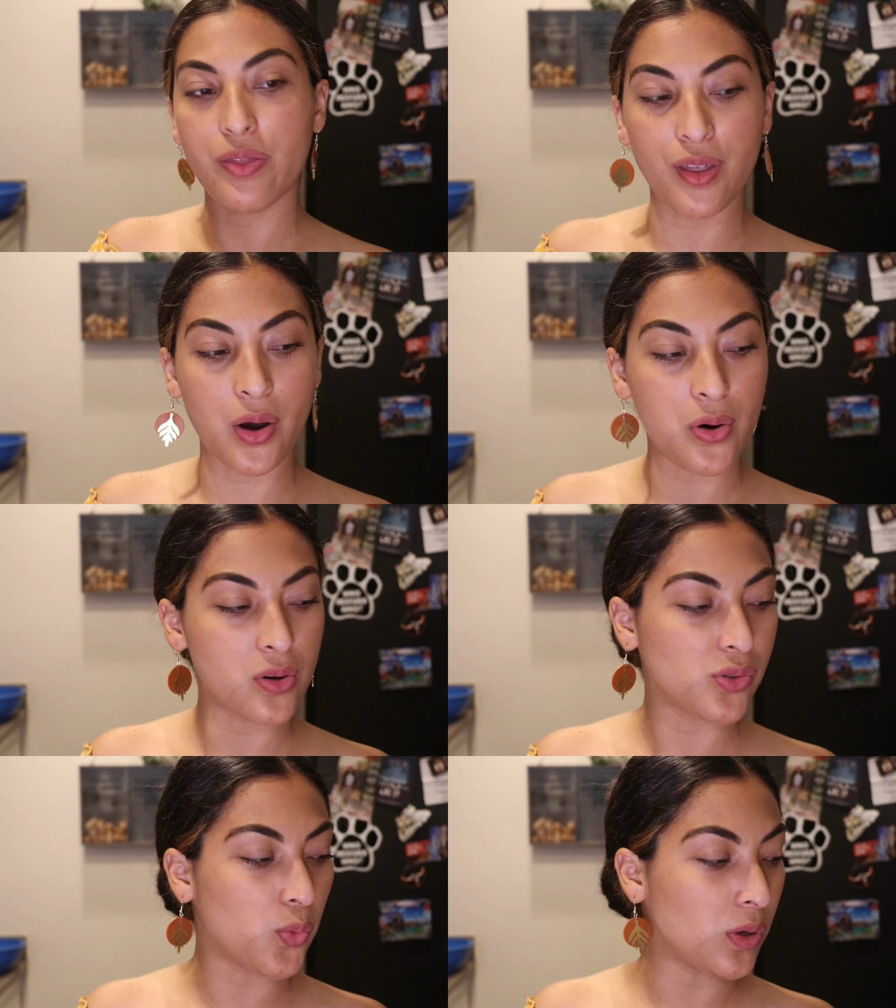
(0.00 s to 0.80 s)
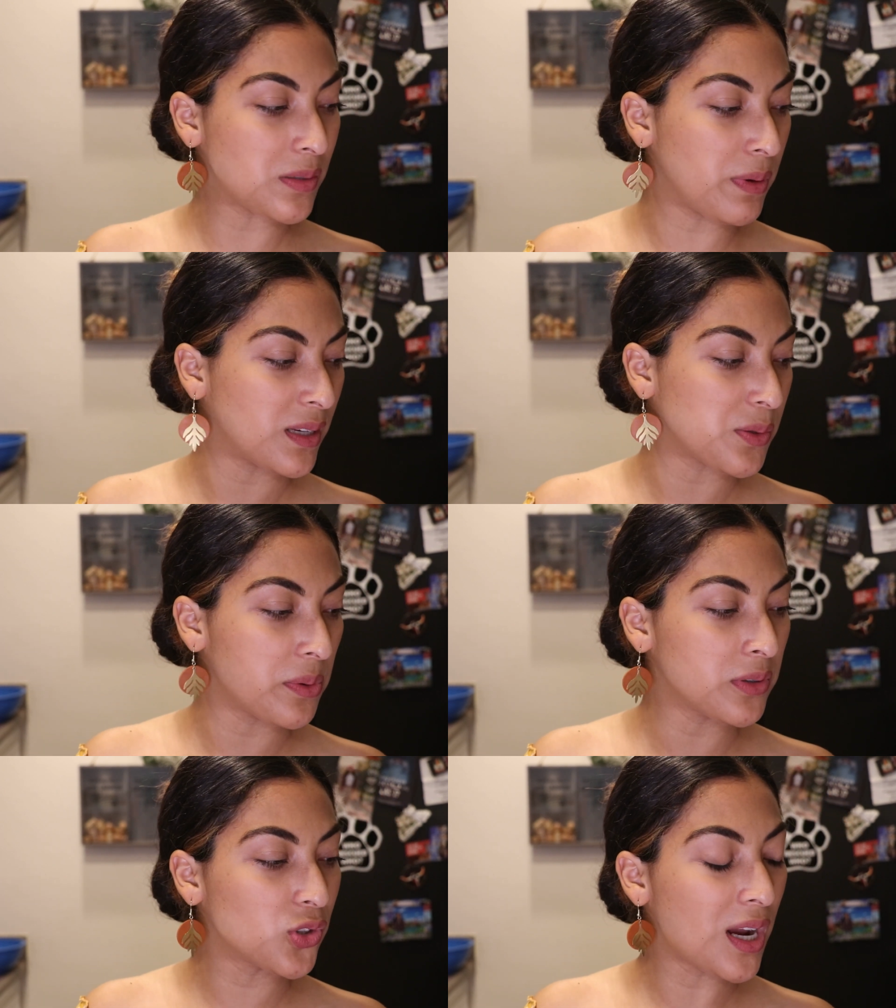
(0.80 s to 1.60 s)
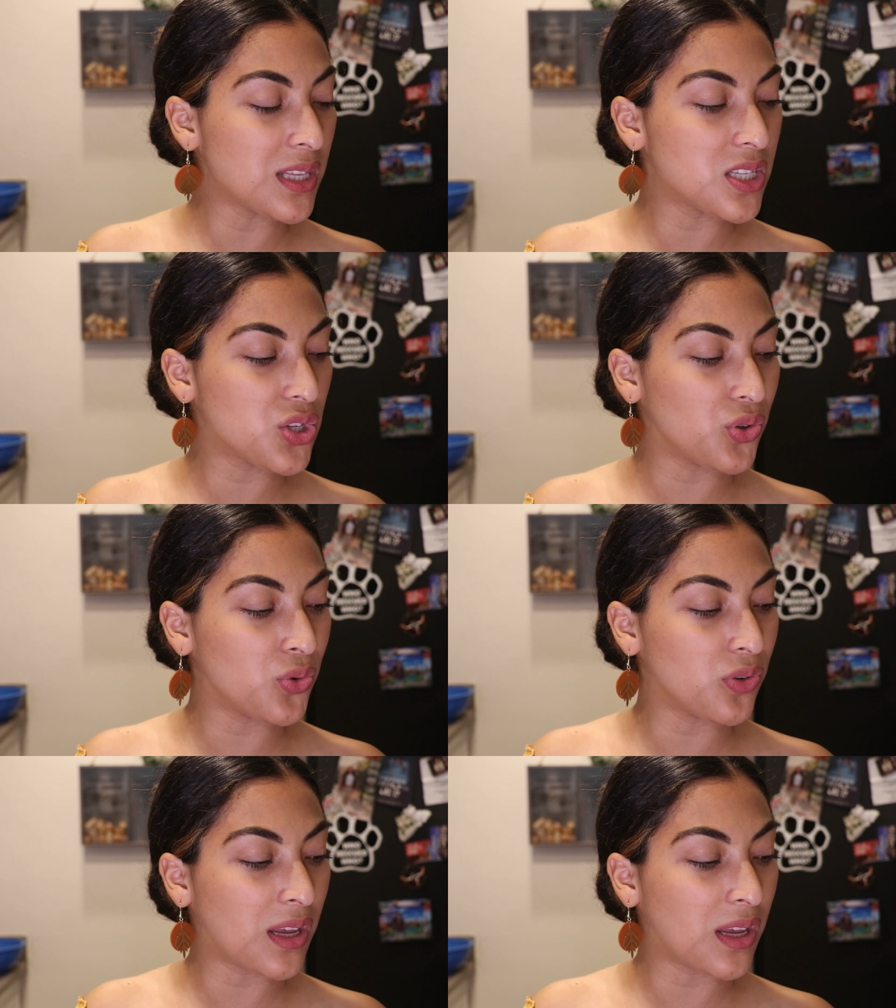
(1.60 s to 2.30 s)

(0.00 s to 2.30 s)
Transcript: those was because we were trying to